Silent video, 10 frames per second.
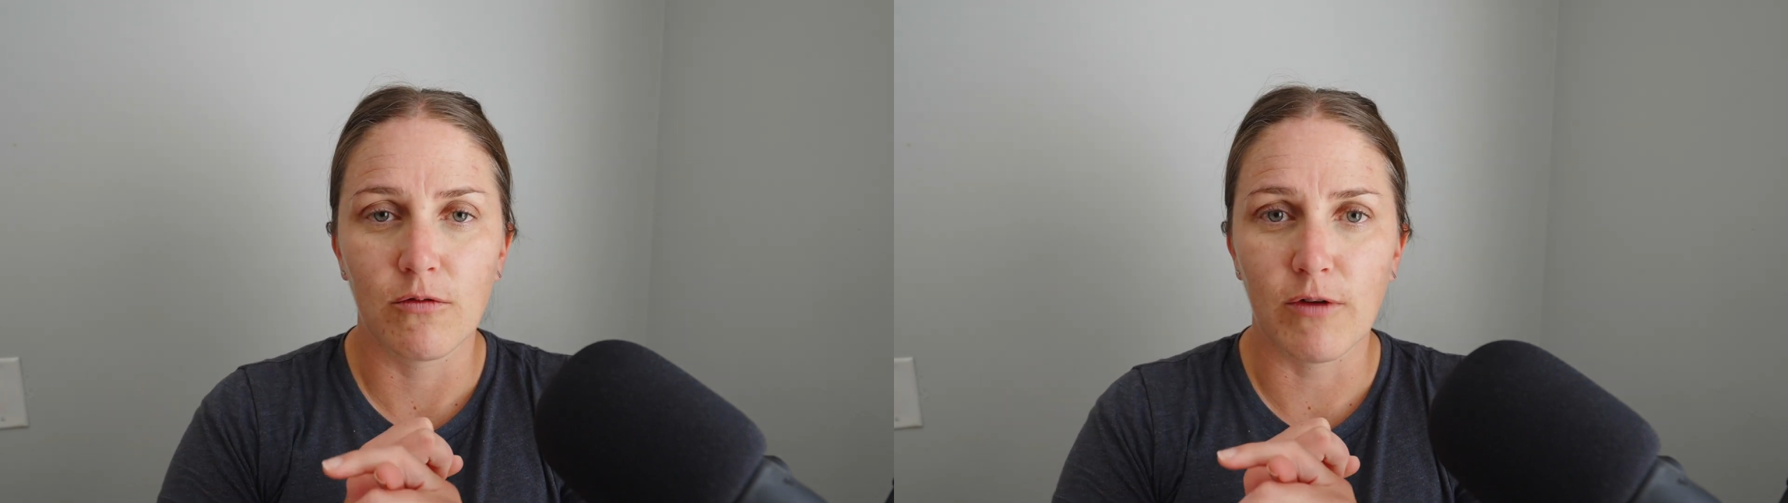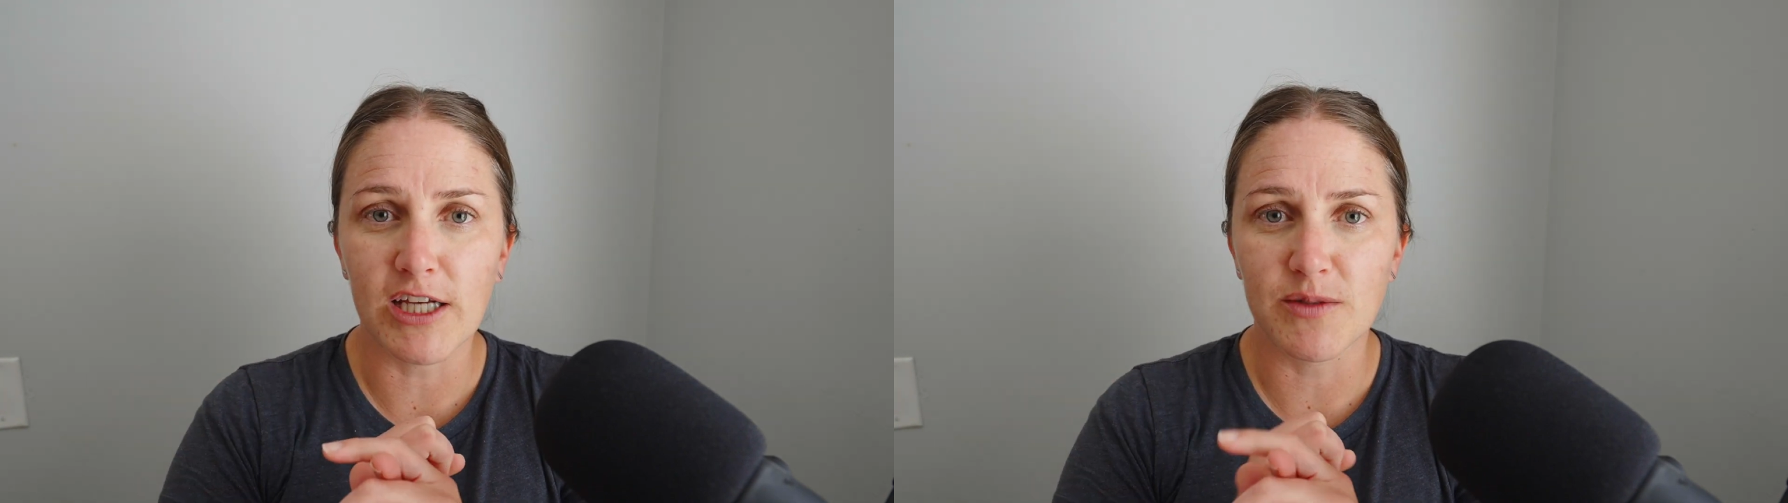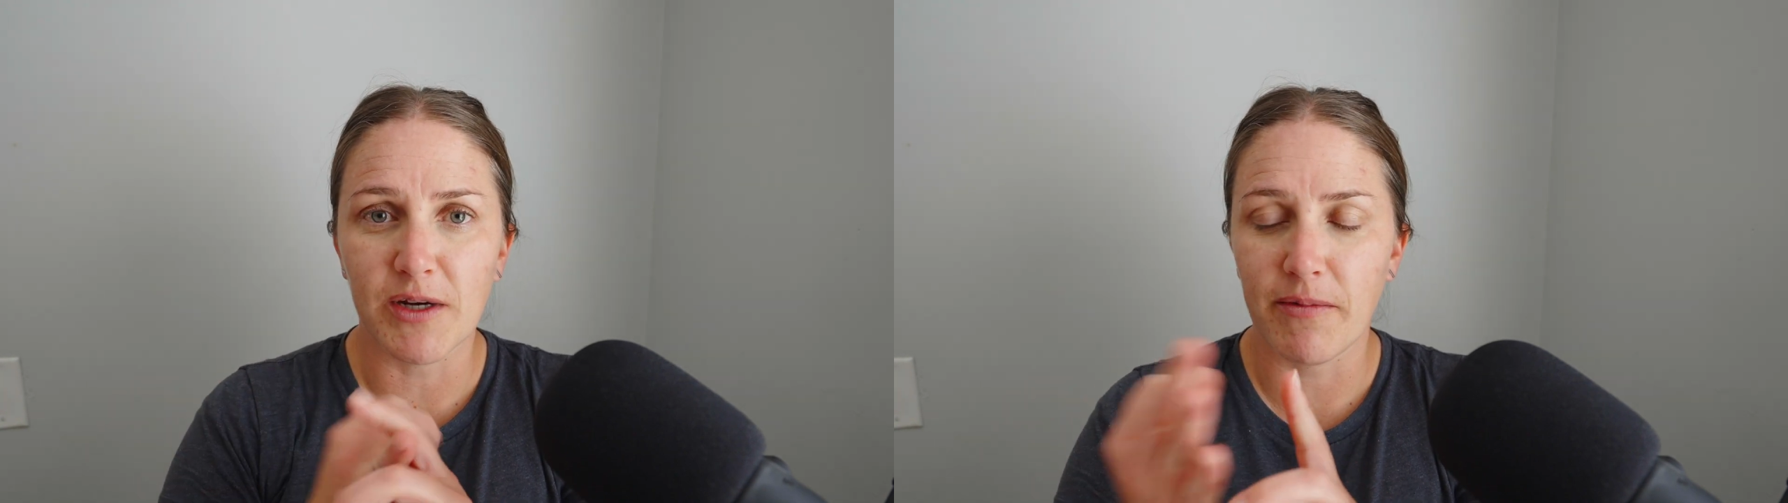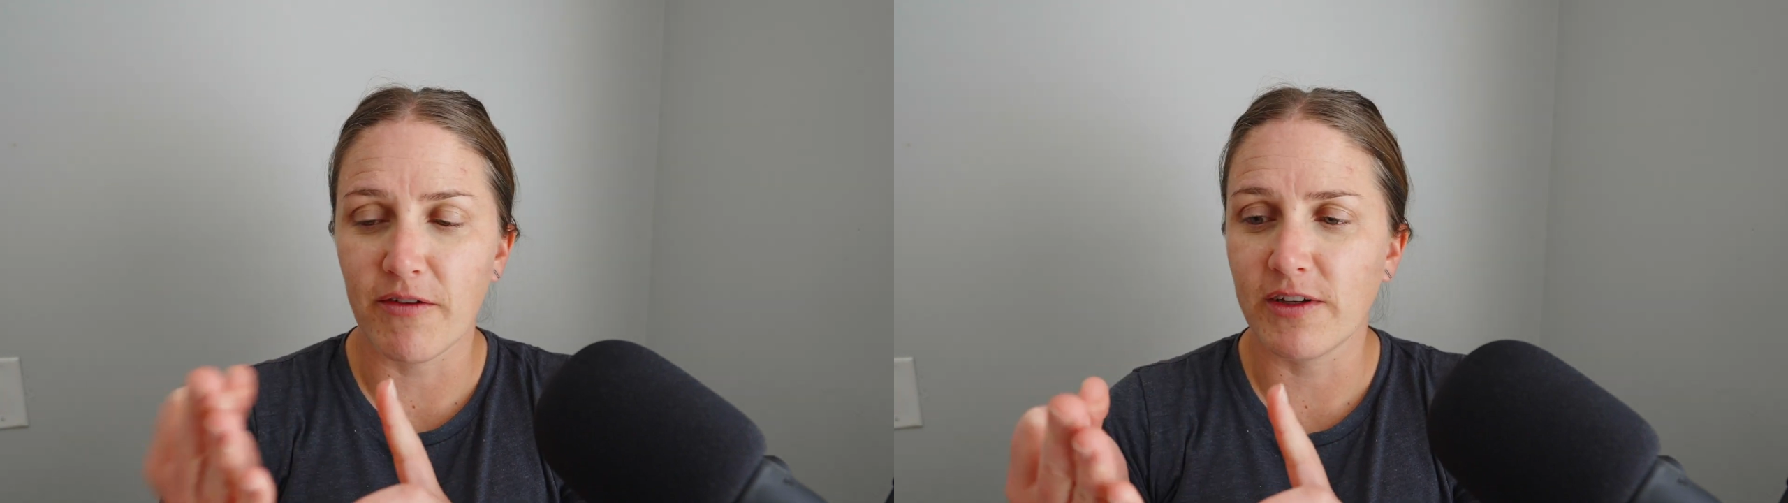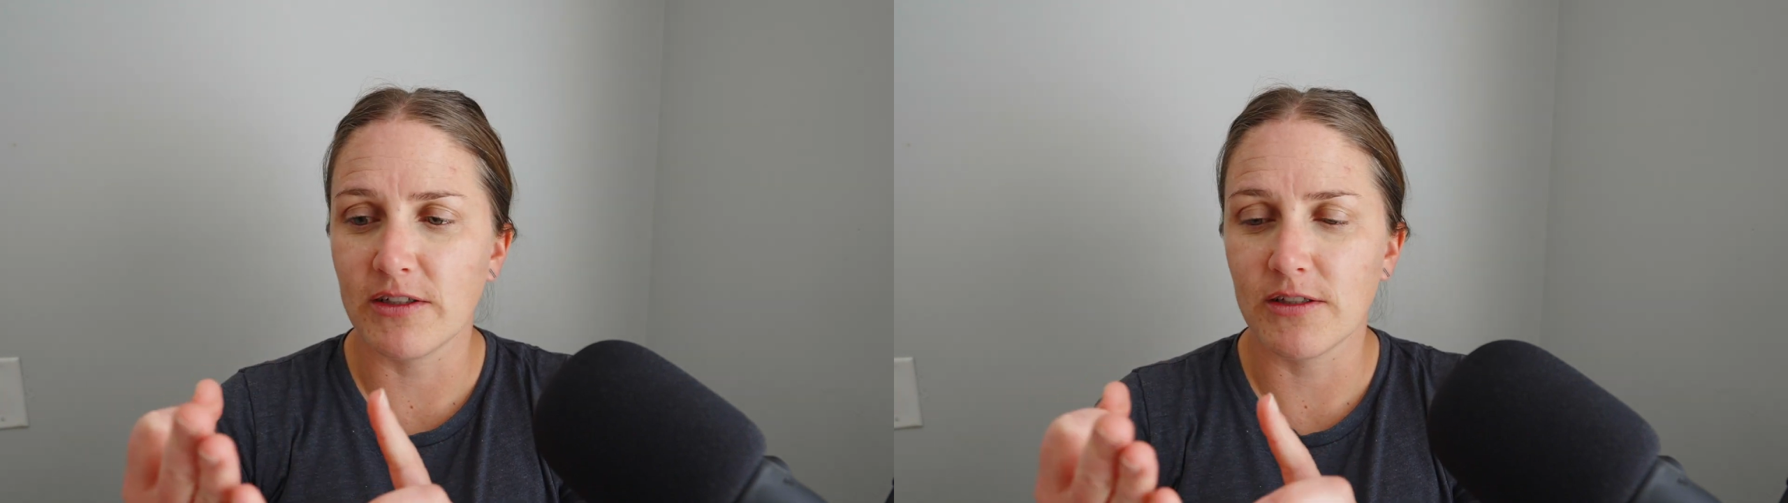raspberry
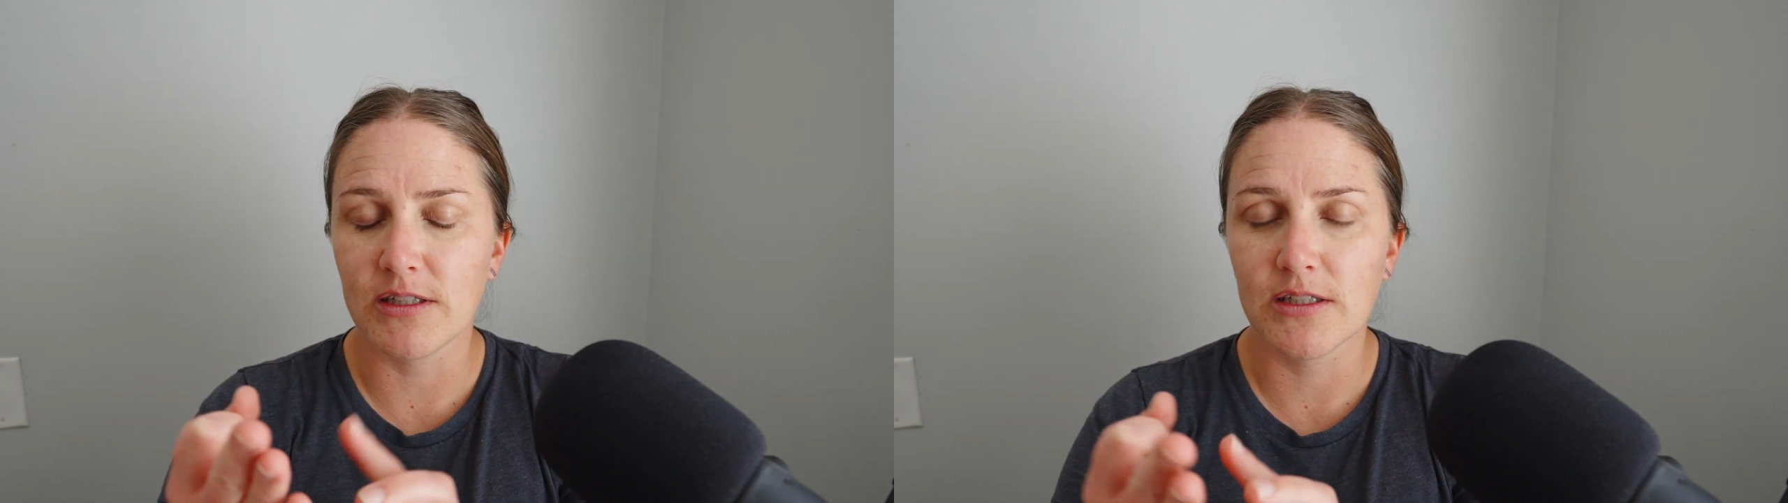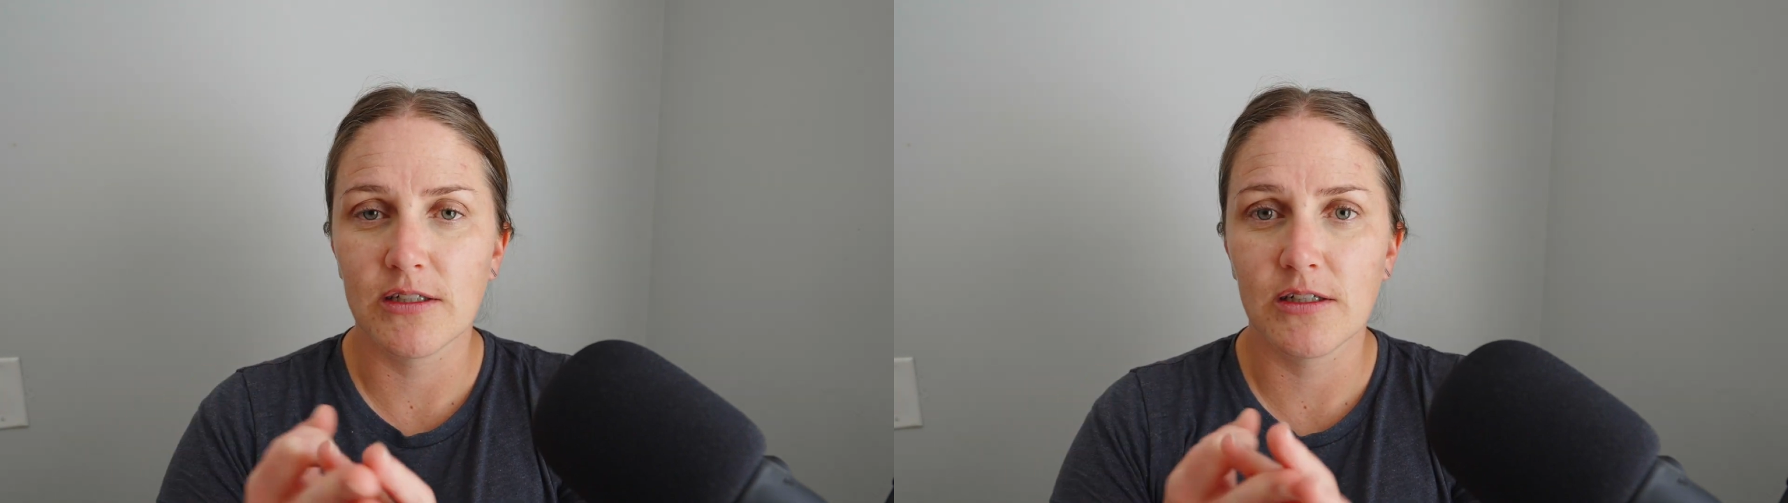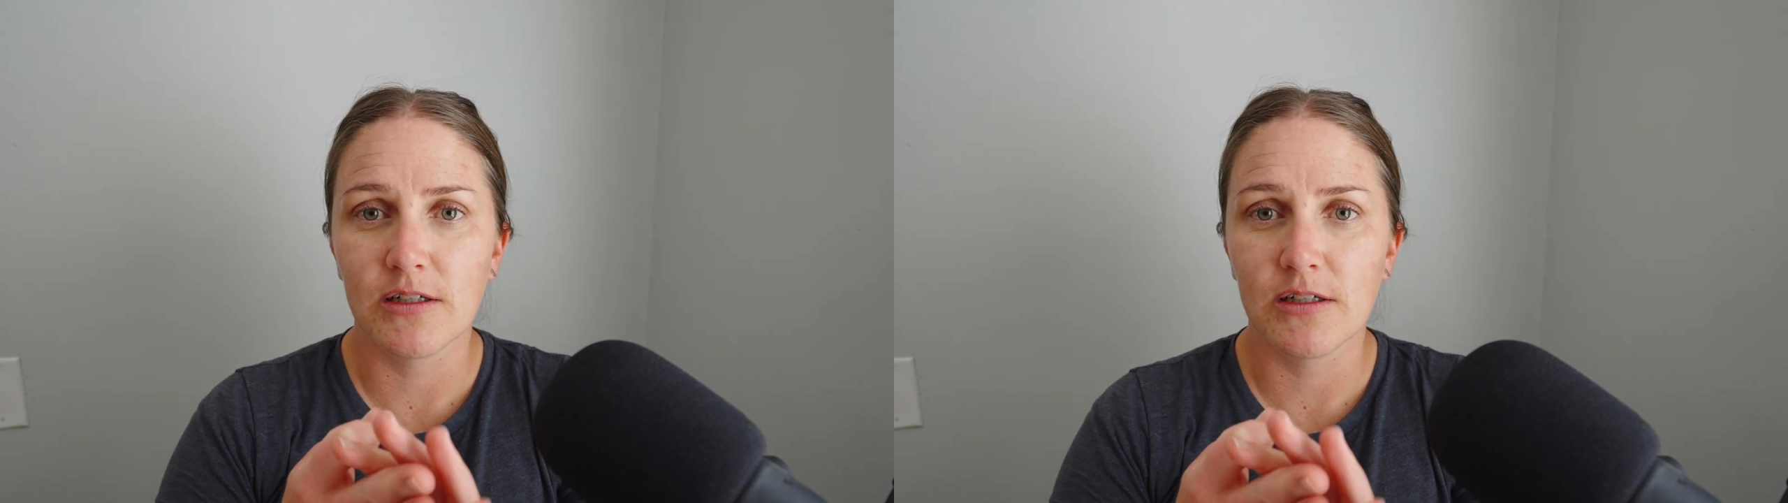muffins.